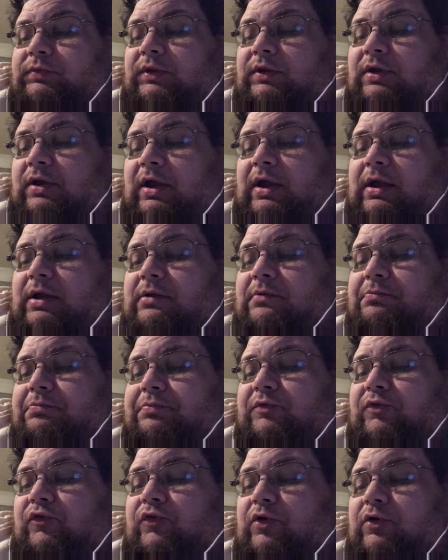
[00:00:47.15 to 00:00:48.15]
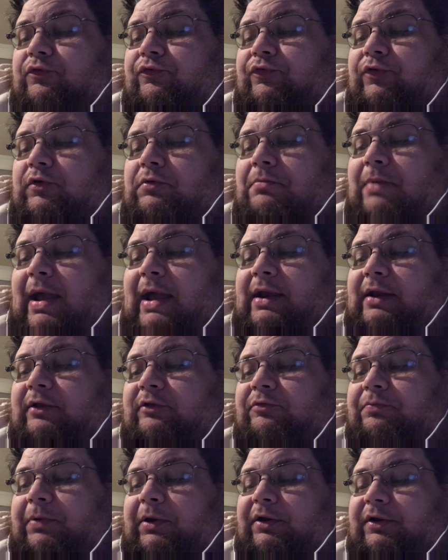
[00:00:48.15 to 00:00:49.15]
I had a few bad
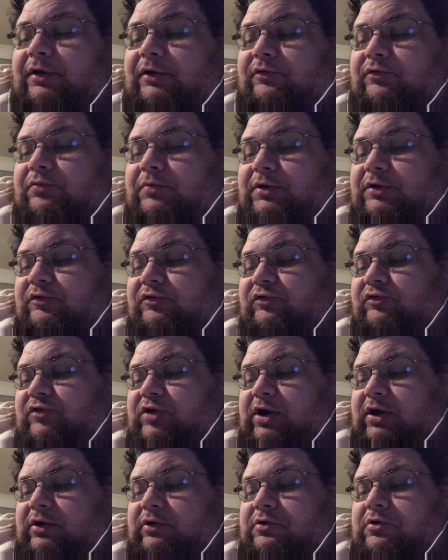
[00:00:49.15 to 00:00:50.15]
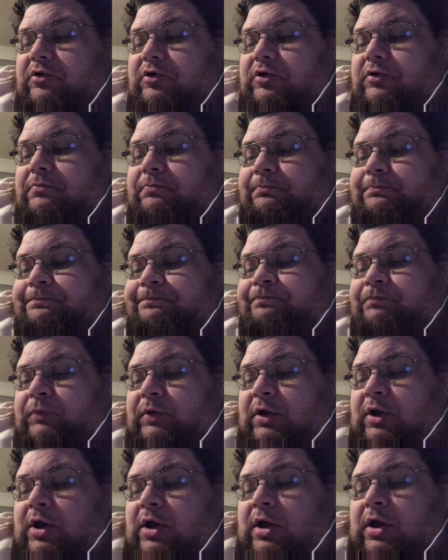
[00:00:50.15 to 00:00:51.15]
experiences as a childhood.
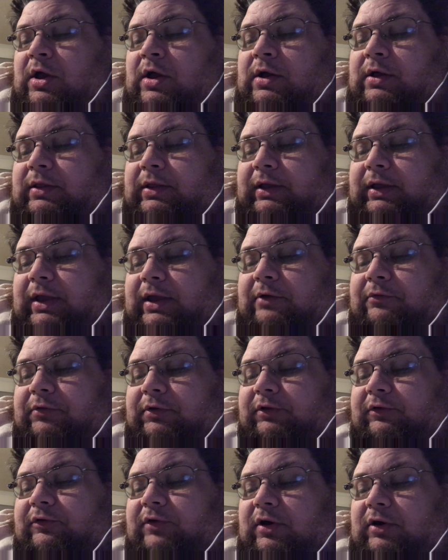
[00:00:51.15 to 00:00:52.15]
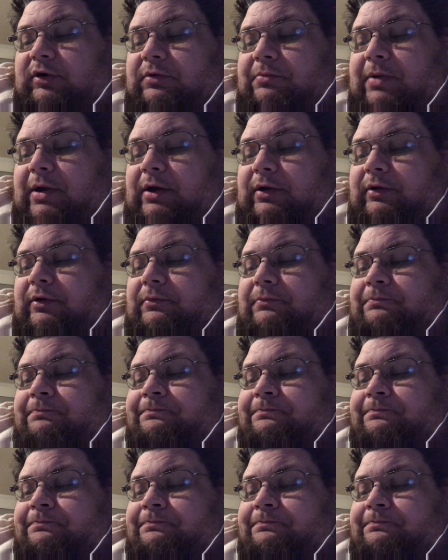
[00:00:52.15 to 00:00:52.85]
I can't really talk about it